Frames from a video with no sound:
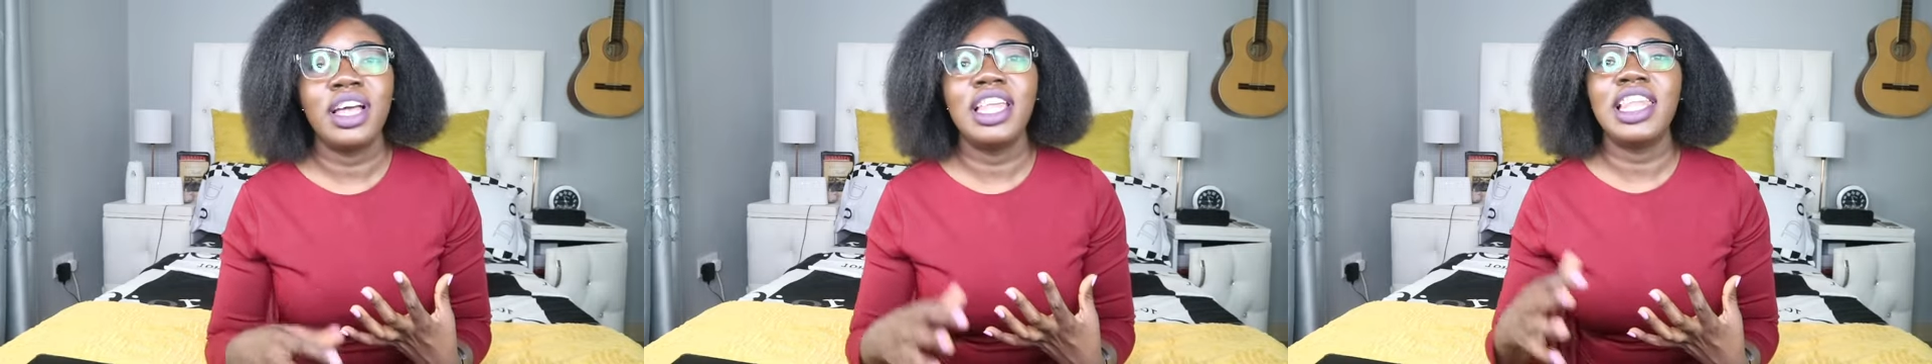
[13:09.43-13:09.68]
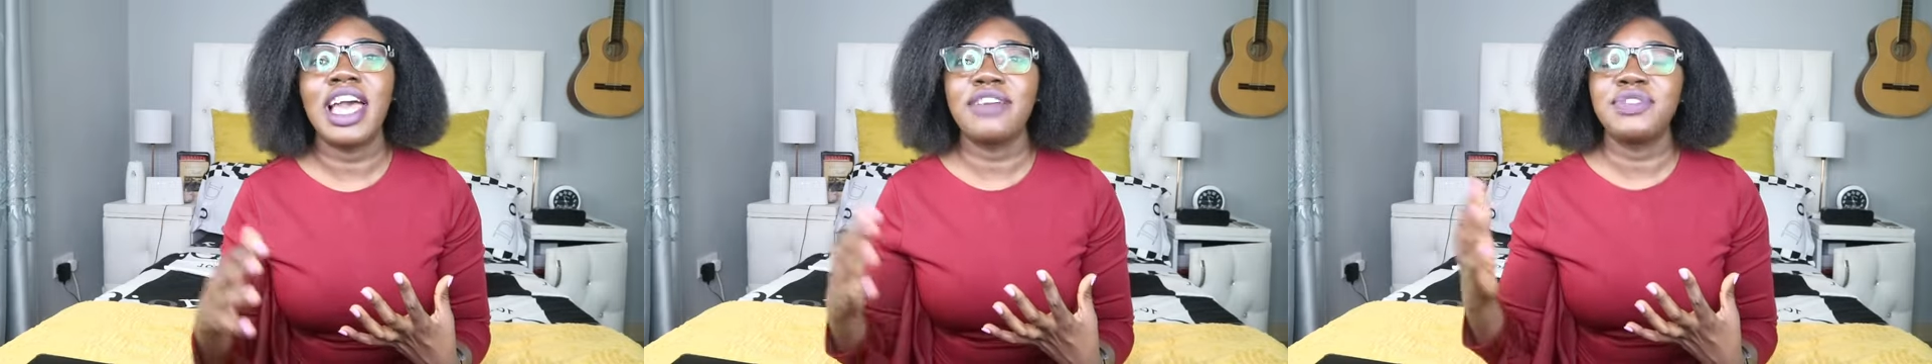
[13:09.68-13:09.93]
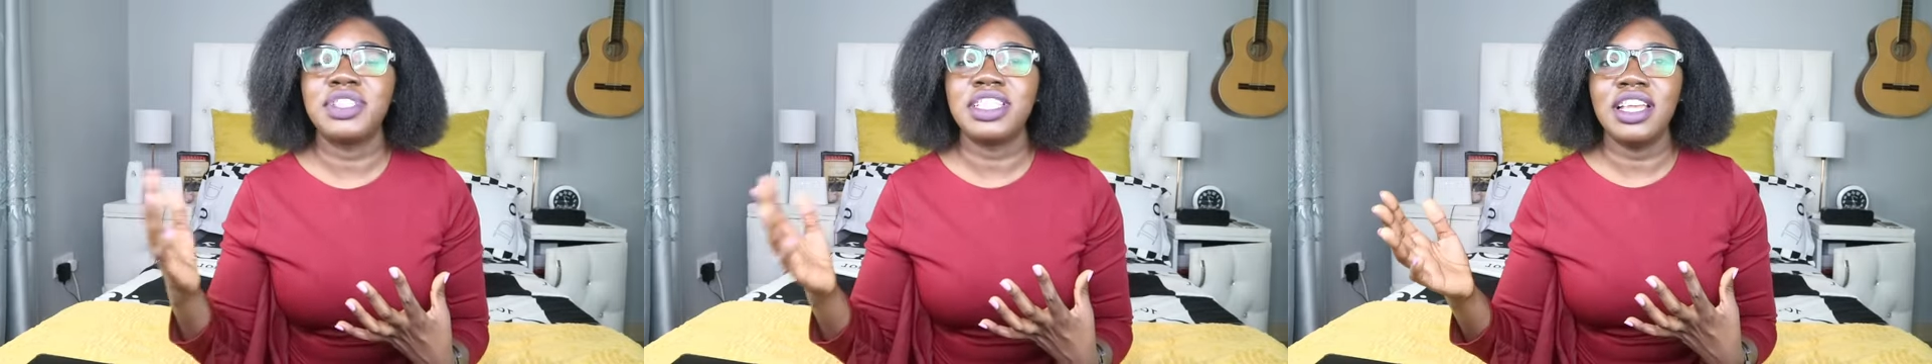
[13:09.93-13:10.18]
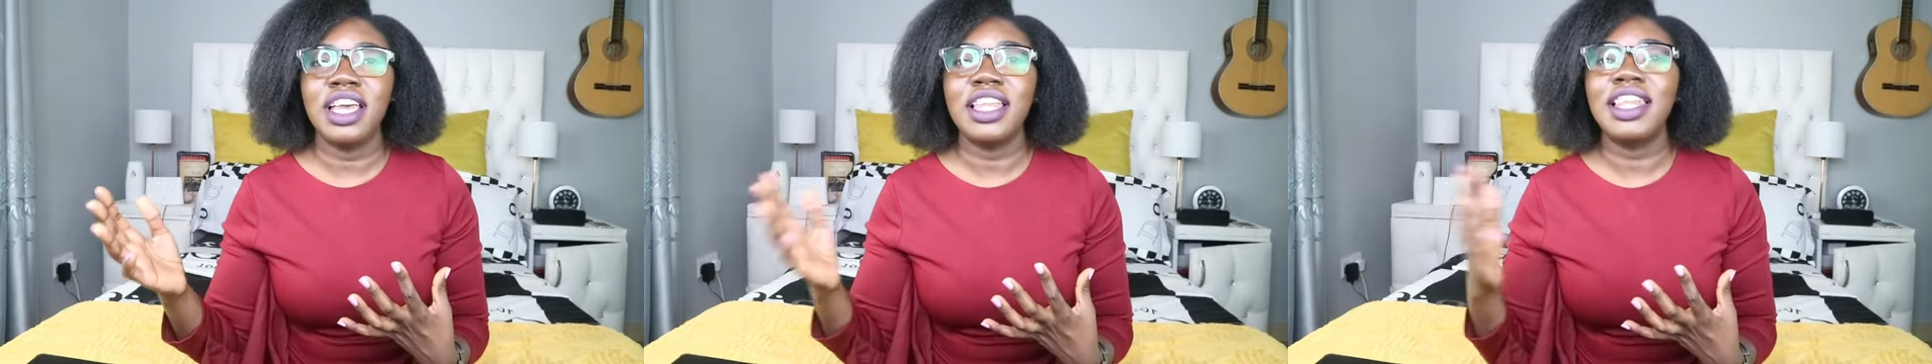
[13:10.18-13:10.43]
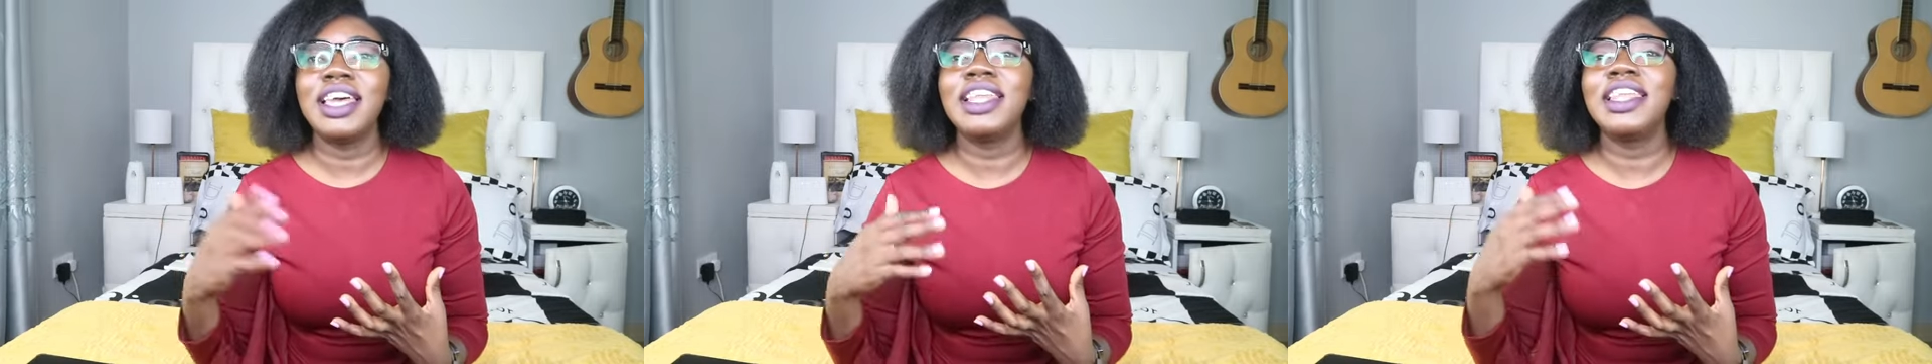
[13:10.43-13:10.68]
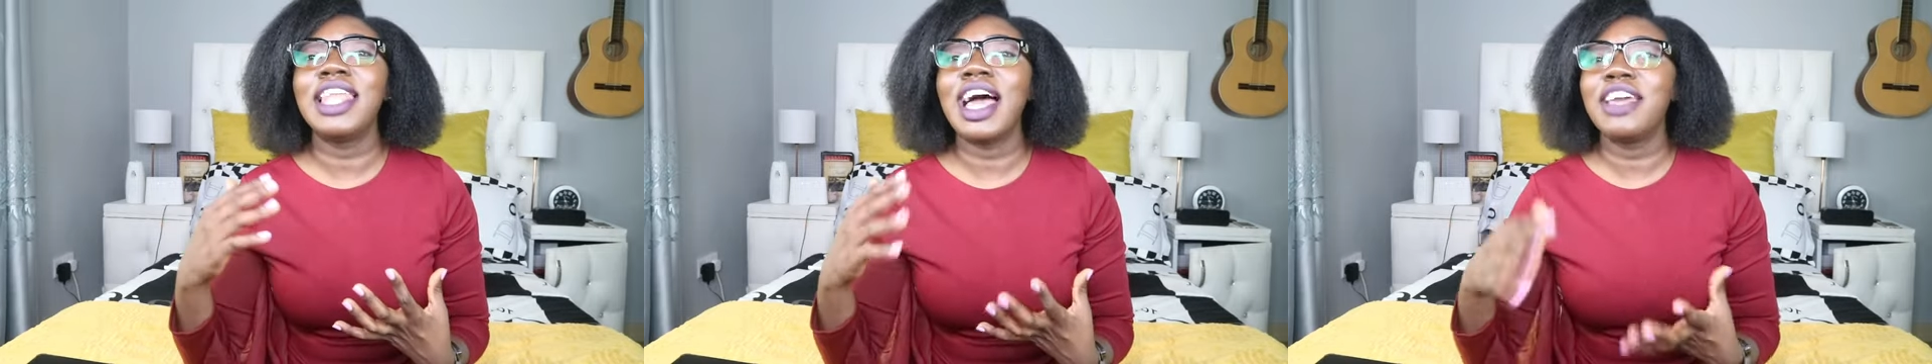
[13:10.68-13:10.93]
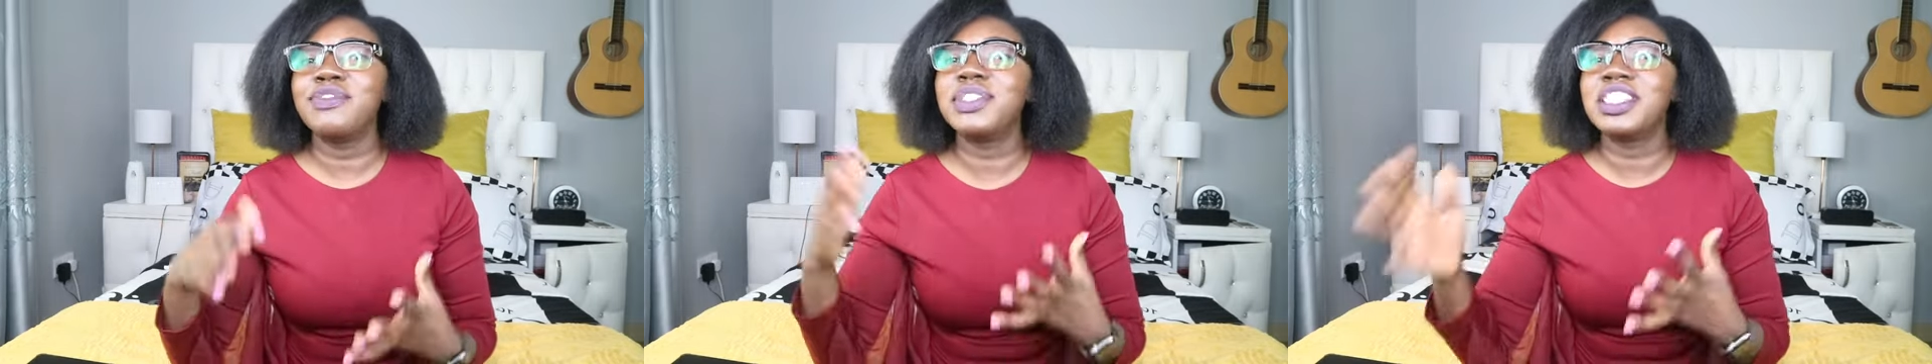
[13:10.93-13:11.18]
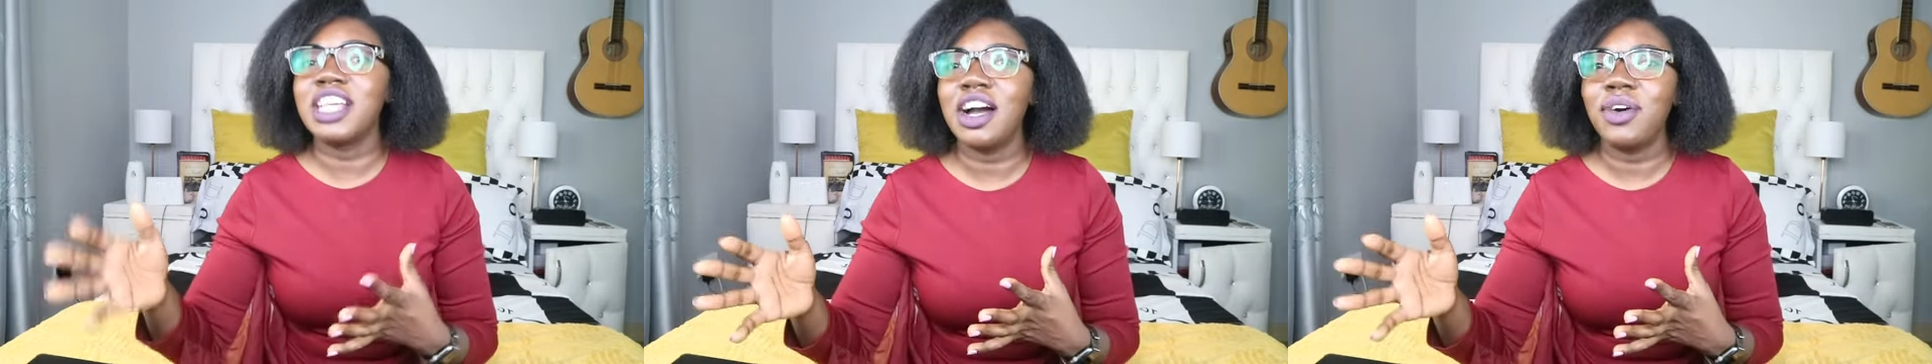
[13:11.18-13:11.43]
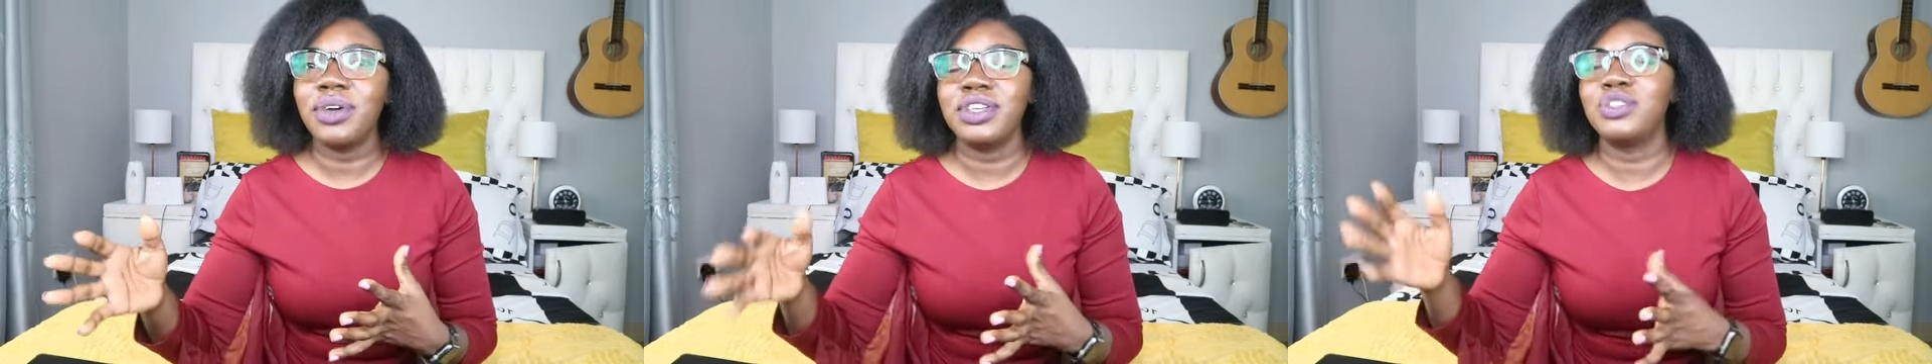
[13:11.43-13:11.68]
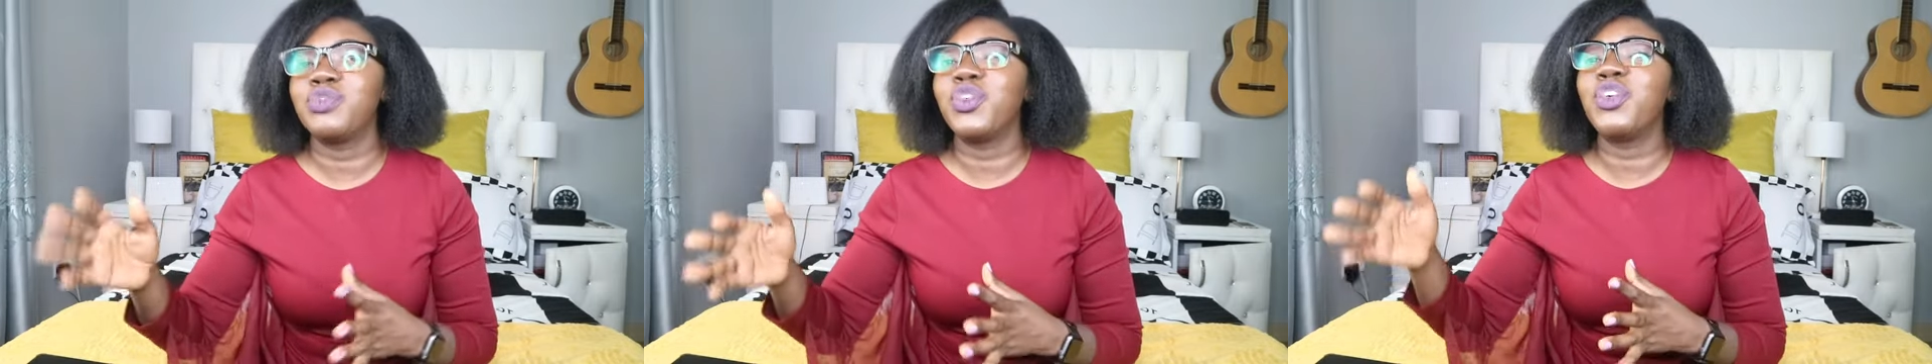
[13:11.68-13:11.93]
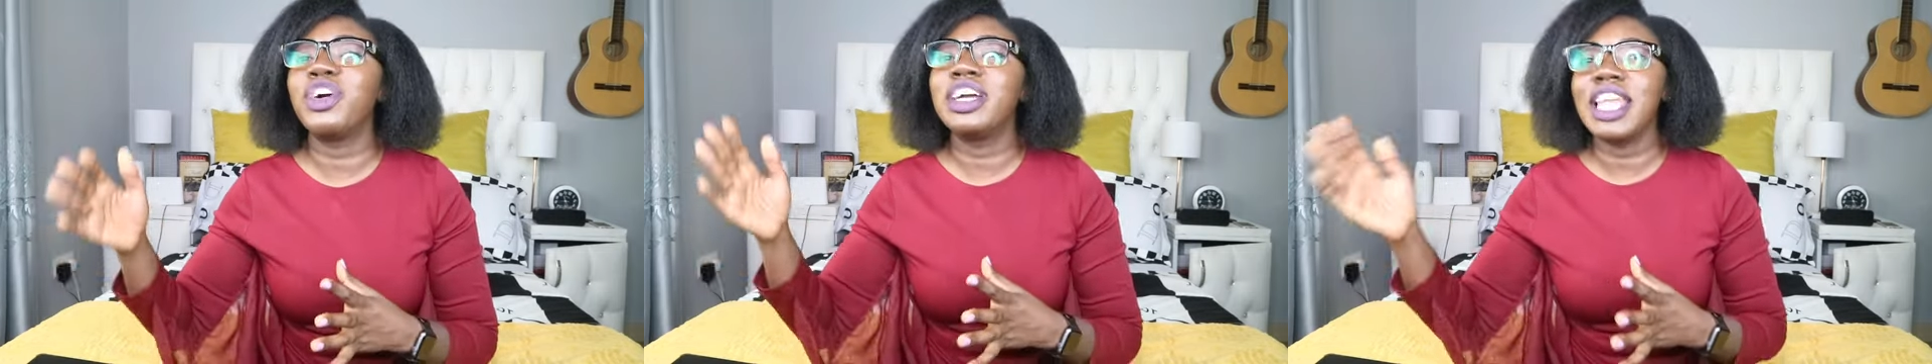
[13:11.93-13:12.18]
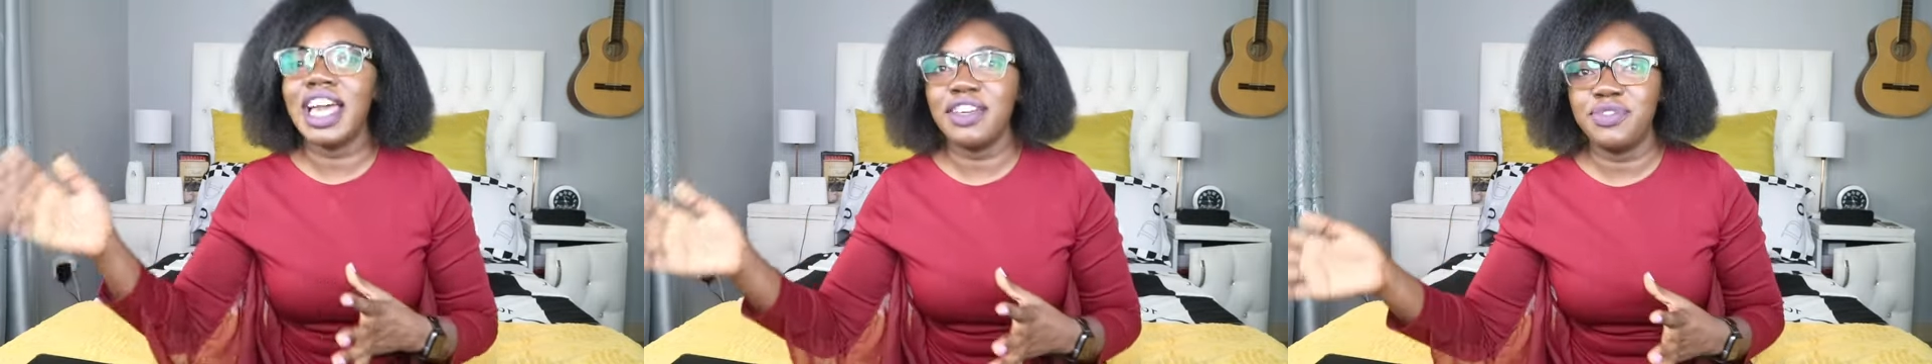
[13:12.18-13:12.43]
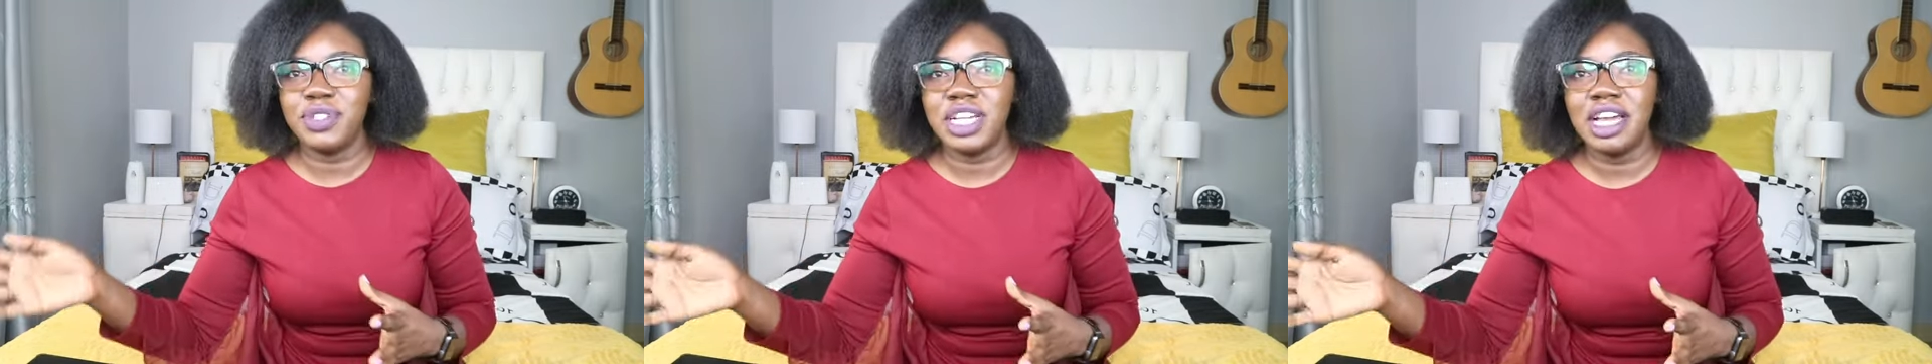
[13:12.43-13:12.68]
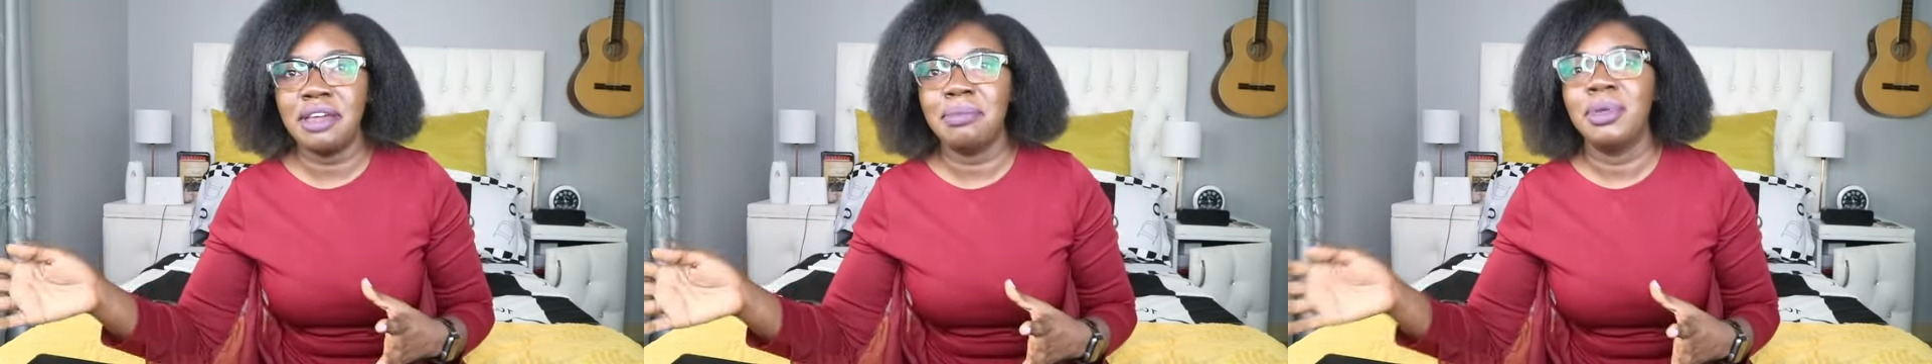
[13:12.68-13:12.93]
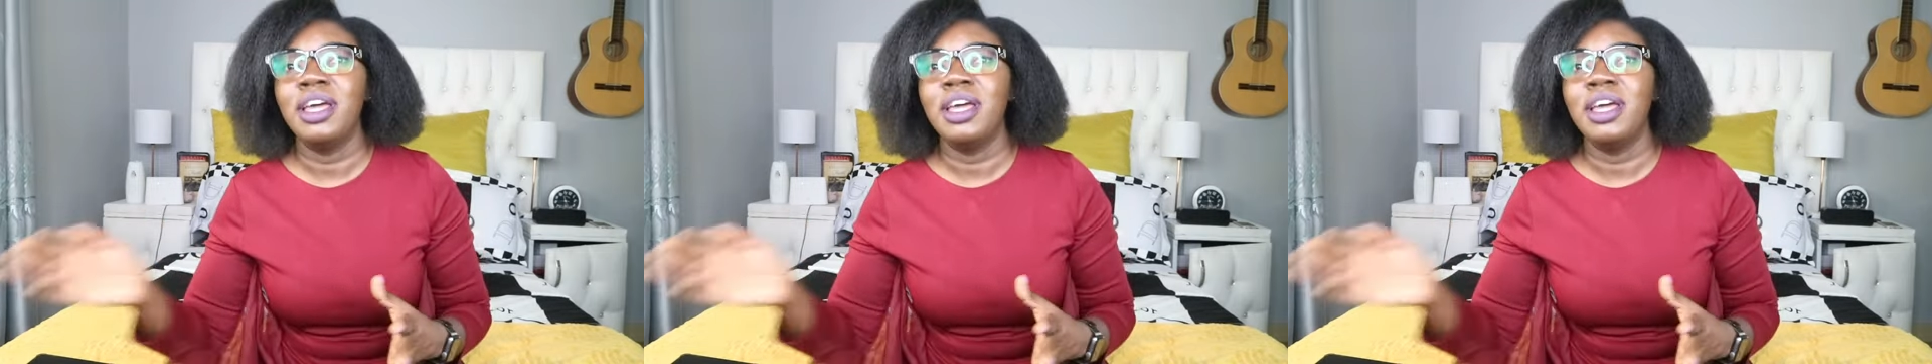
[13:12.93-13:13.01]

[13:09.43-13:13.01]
a lifestyle is for a lifetime.